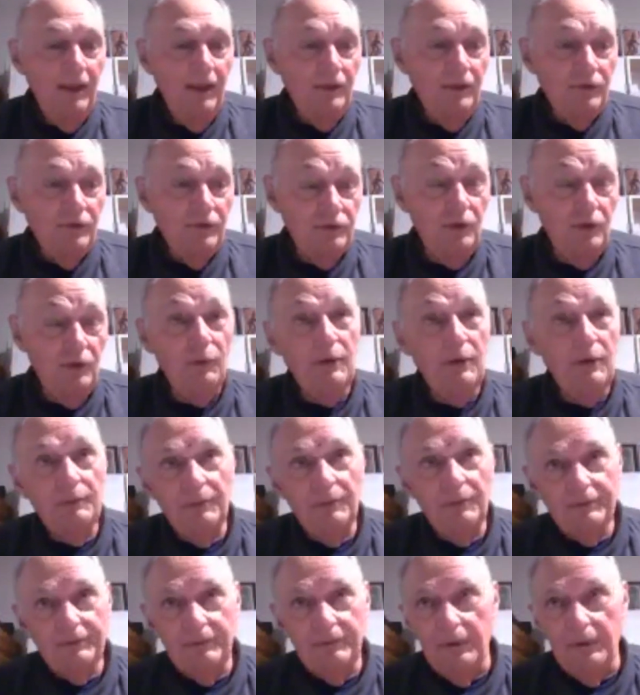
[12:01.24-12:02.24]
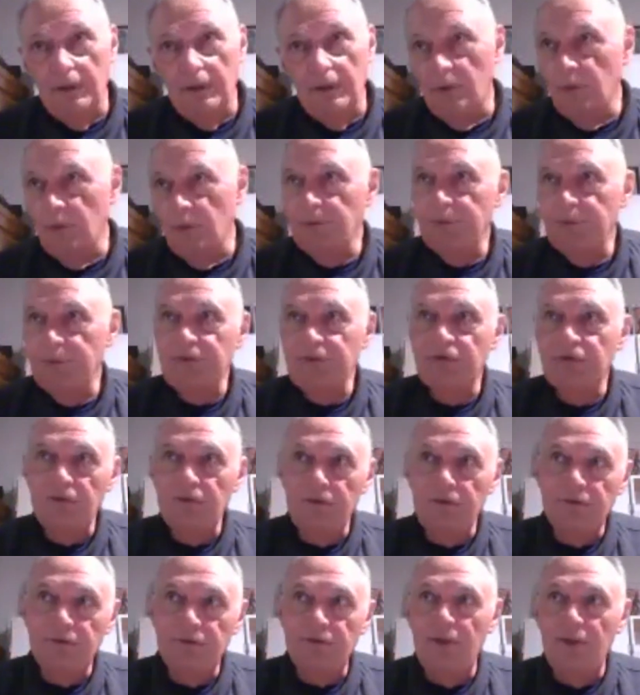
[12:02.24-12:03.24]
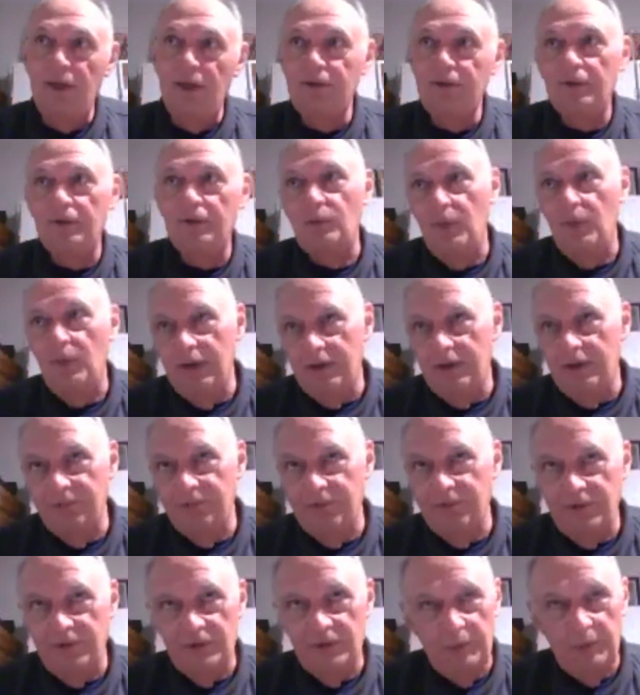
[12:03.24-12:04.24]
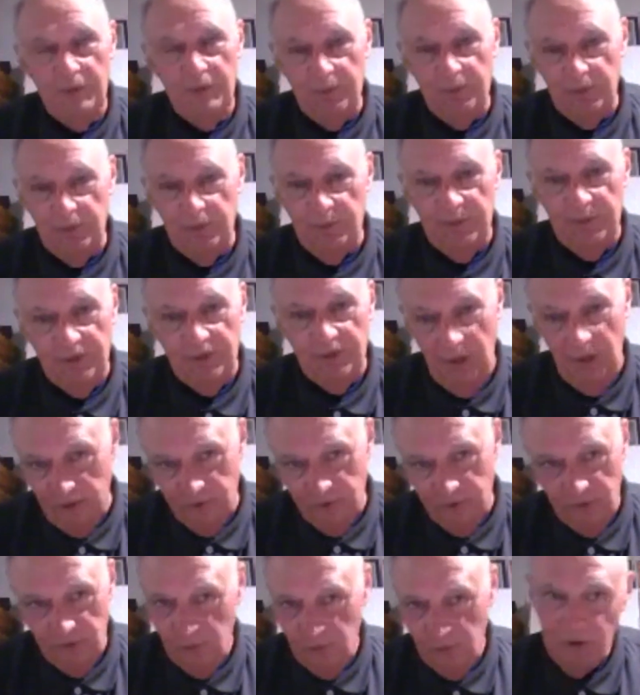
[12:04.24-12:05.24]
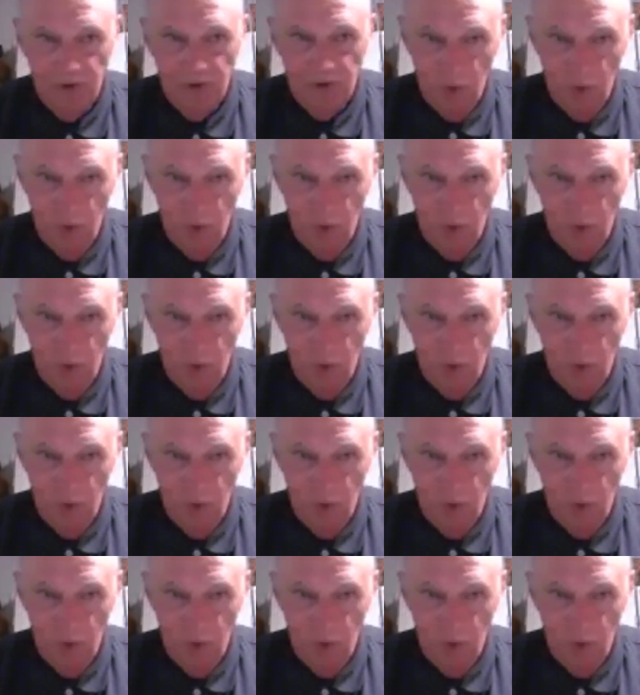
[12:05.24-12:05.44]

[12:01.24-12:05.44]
So we would, we'd be standing waiting for these people to be done so we could